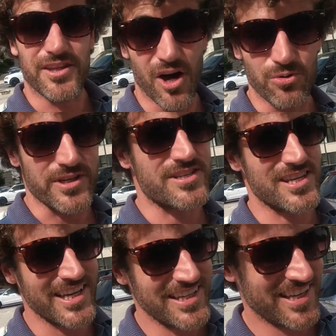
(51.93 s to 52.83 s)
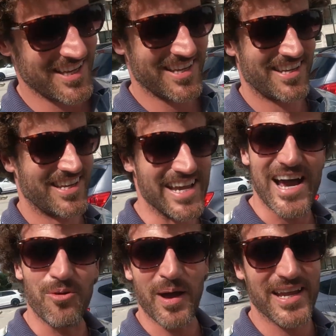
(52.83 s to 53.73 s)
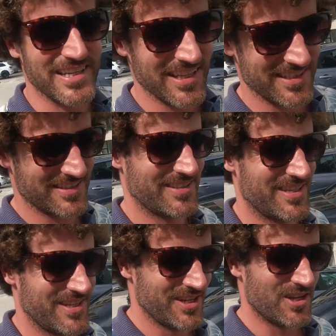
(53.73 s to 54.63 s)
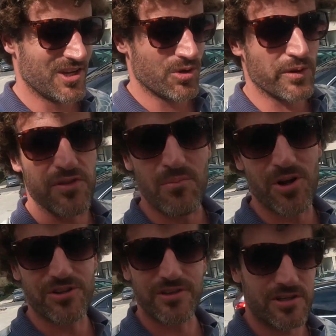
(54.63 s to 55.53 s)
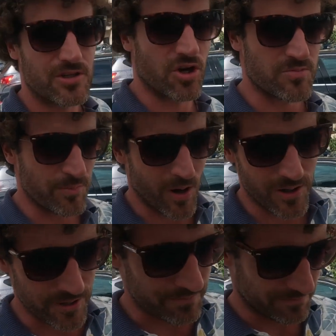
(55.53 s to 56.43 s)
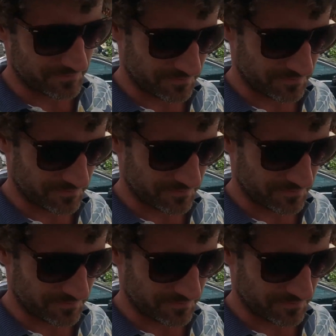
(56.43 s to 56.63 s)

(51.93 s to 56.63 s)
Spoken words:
the oldest city in Albania with the modern cosmopolitan,